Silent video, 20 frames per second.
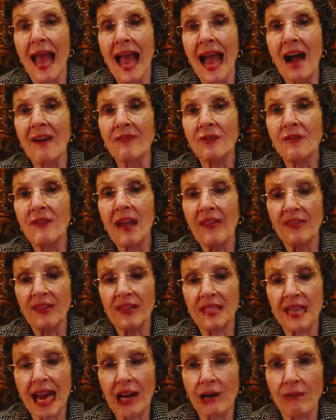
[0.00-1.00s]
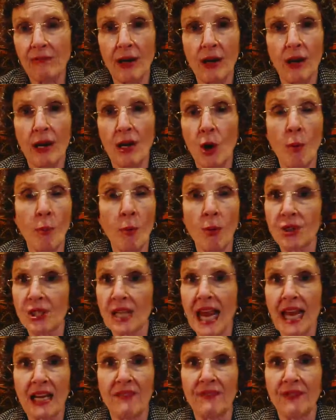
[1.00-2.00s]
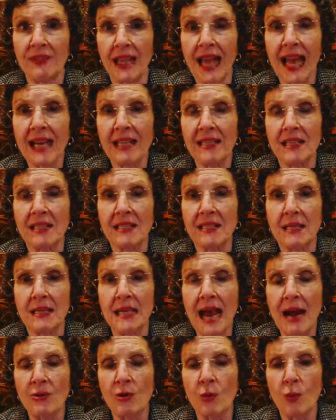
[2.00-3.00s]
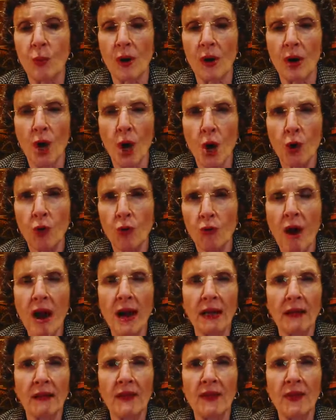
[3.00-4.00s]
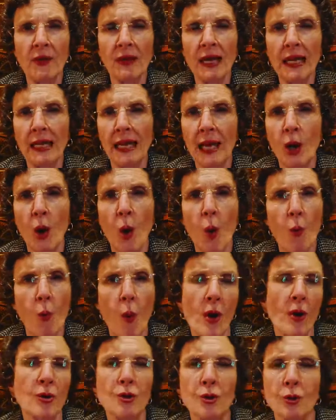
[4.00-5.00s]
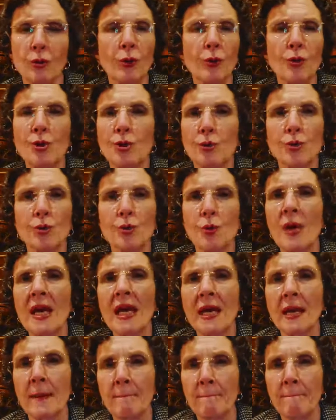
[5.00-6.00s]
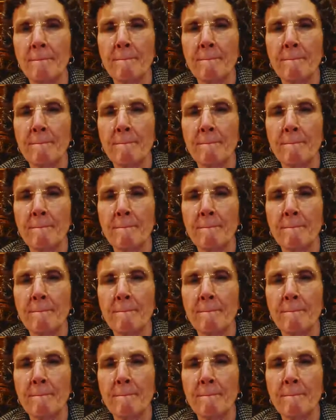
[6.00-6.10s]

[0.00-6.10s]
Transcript: After that, the diarrhea, it almost tachyphylaxis down to where chronically they'll get like one or two loose stools a week.